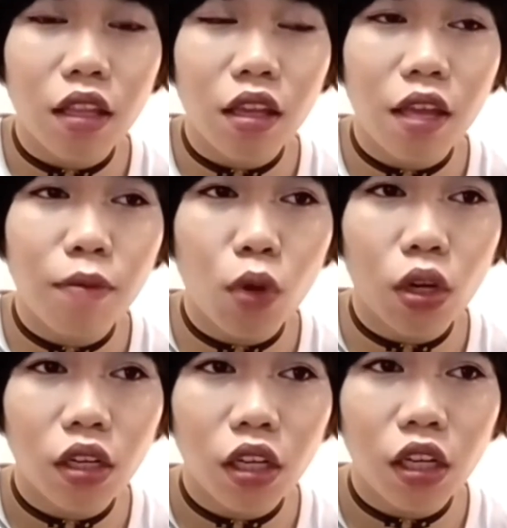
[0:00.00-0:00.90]
him
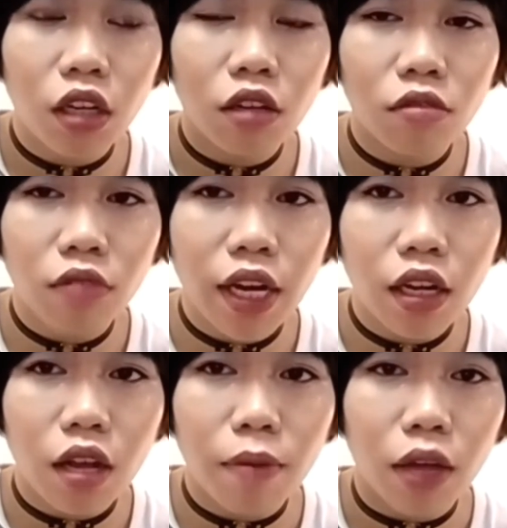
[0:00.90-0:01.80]
or her
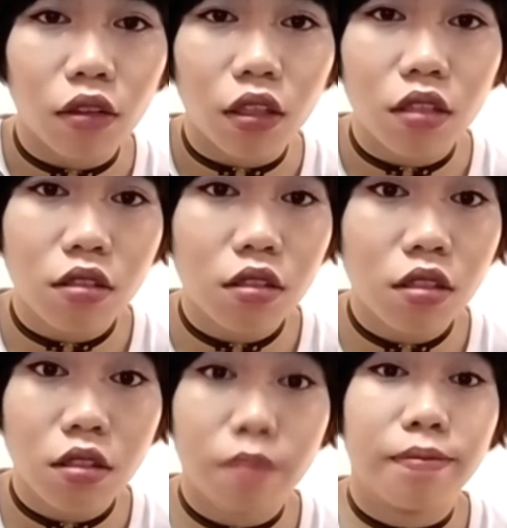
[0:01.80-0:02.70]
write about this.
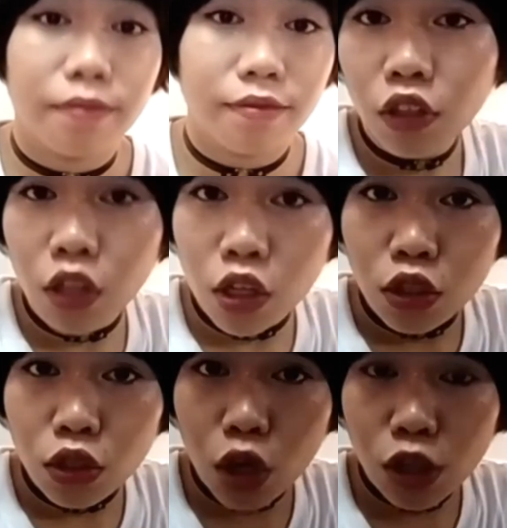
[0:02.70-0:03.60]

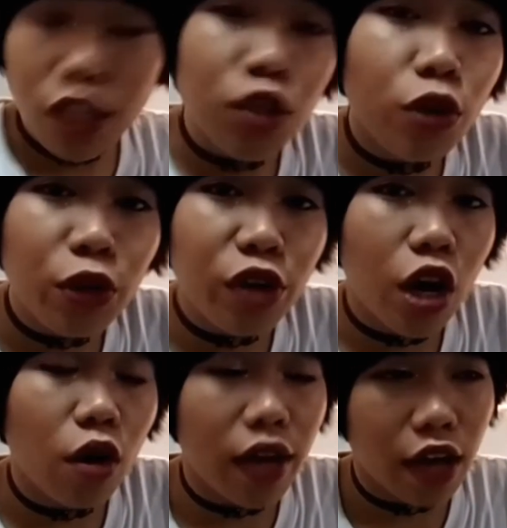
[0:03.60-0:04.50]
So just so you
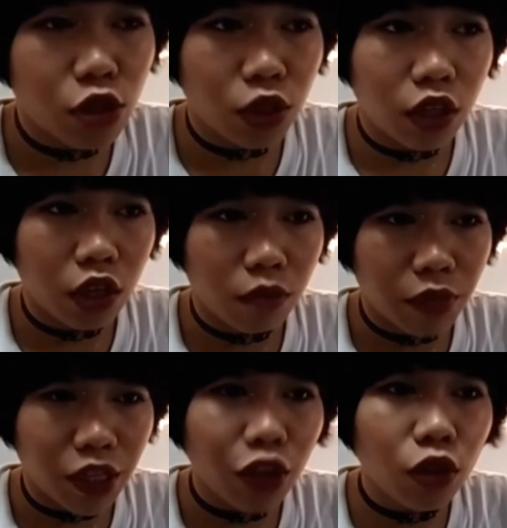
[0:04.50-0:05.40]
know, I actually
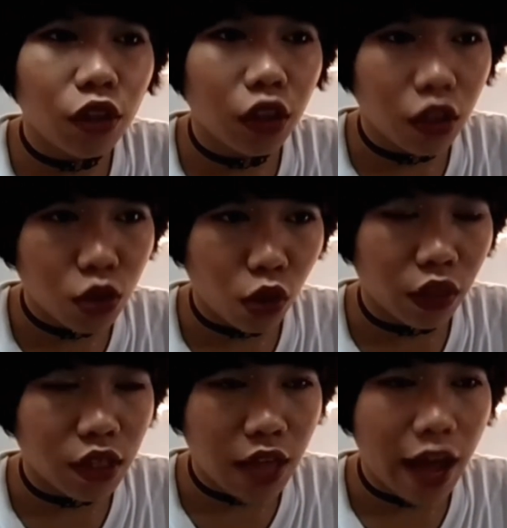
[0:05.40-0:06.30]
particularly took
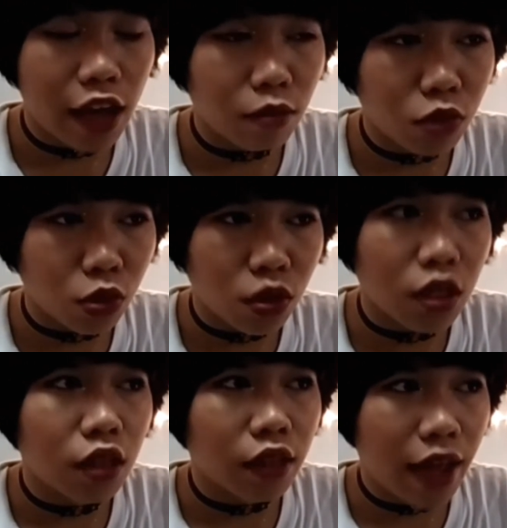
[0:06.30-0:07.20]
the time to
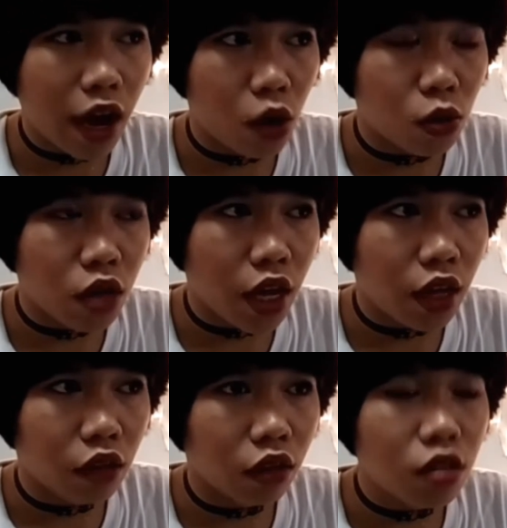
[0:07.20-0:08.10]
sit down
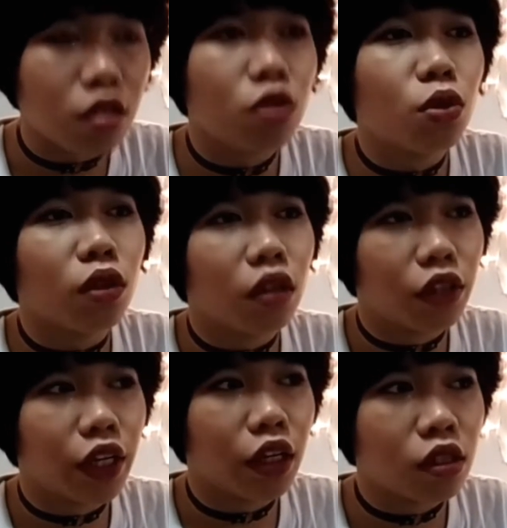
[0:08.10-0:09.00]
and listen to the
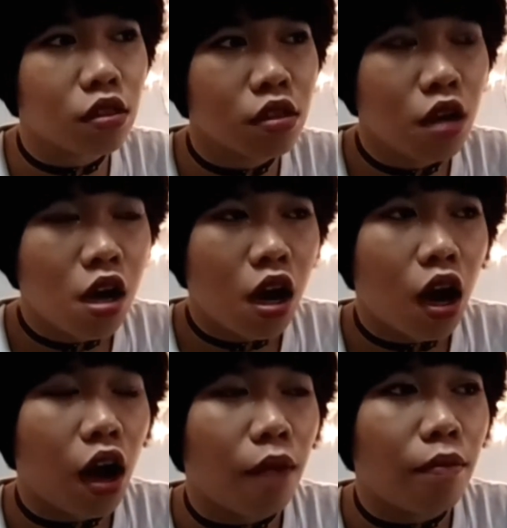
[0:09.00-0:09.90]
lyrics,
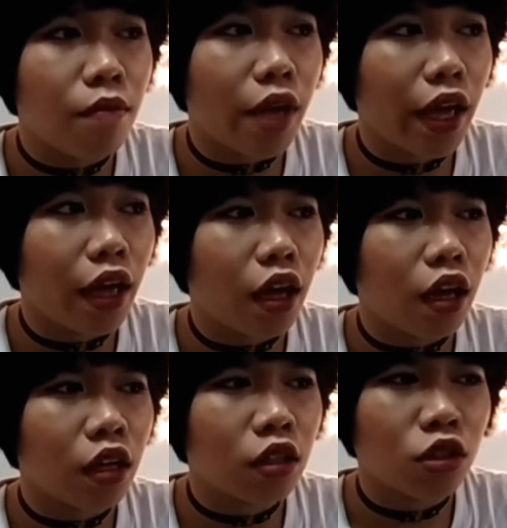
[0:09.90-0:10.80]

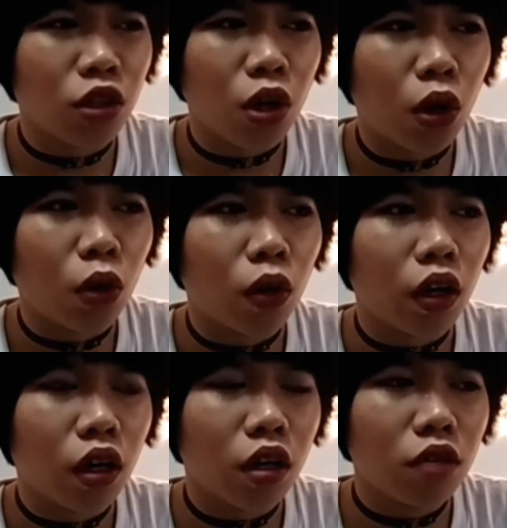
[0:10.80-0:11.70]
and you know,